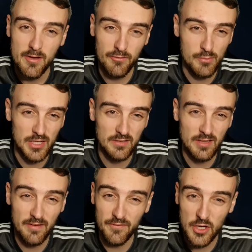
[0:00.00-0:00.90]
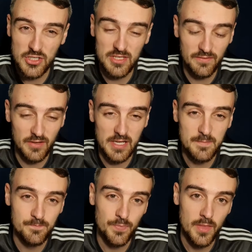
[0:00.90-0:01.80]
from their first
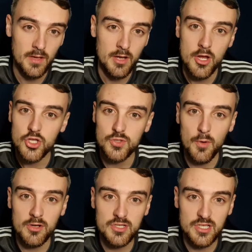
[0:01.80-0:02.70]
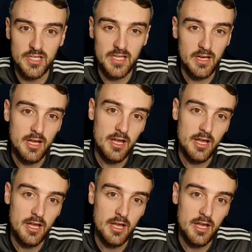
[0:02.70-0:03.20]
defeat. Swansea,